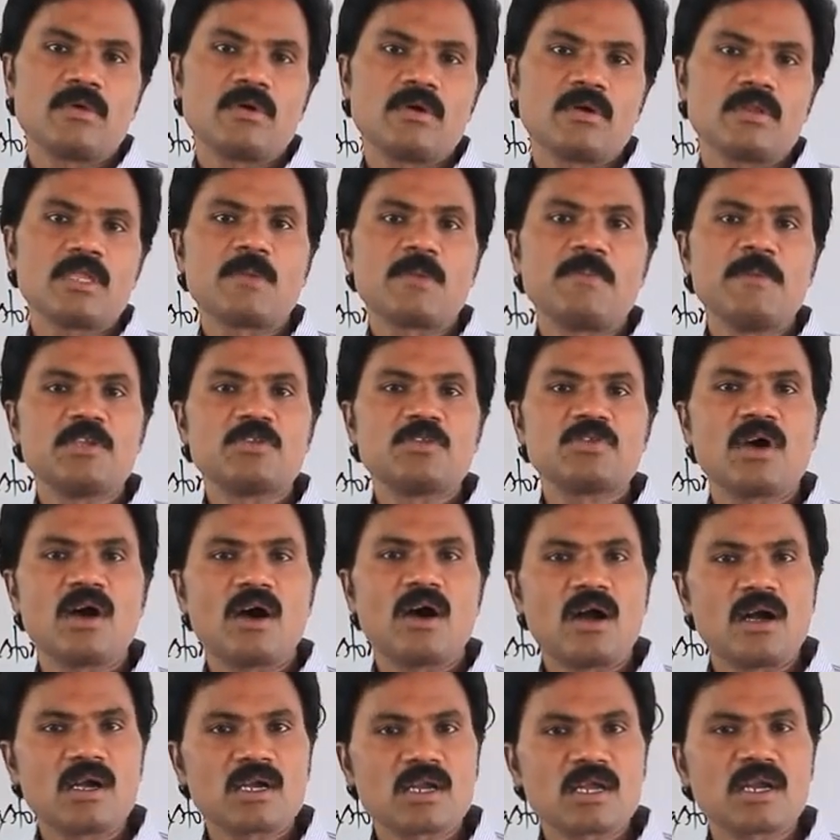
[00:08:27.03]
That means
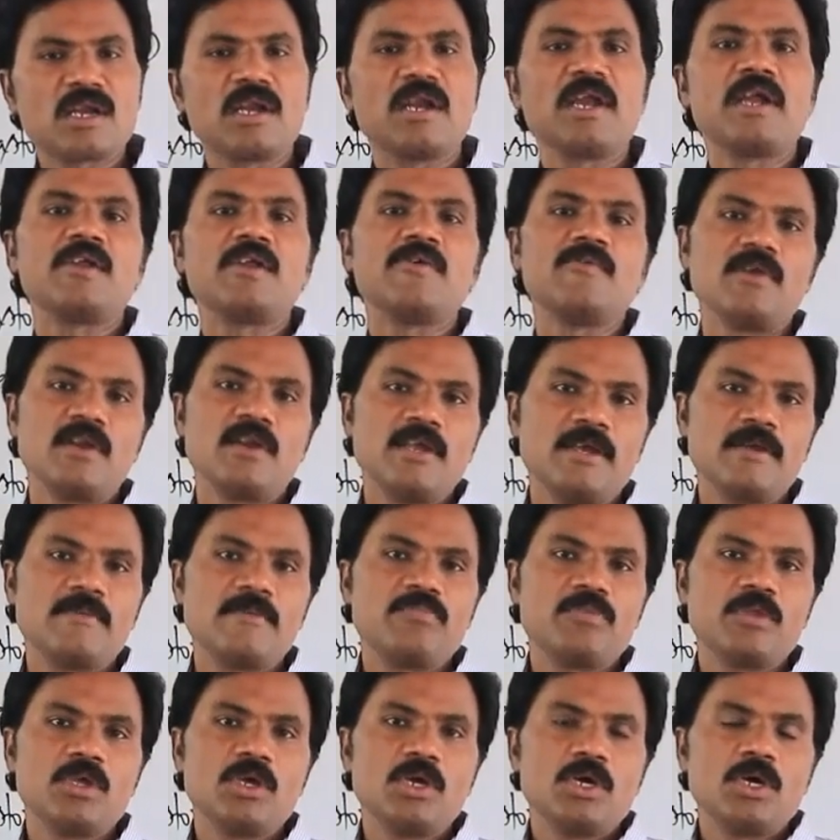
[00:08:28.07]

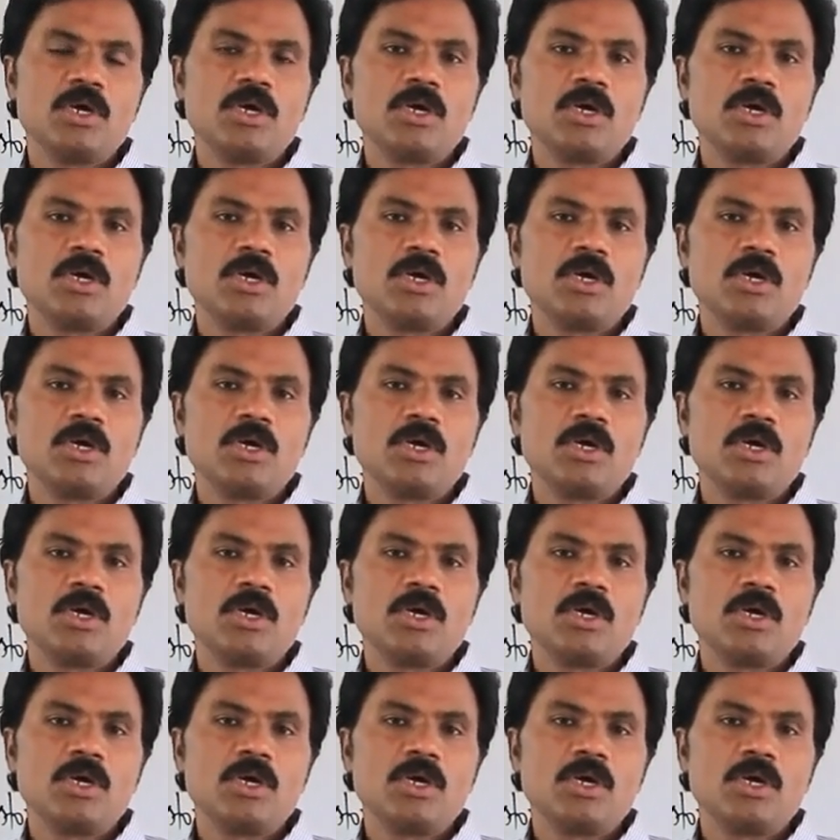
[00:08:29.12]
alternatively,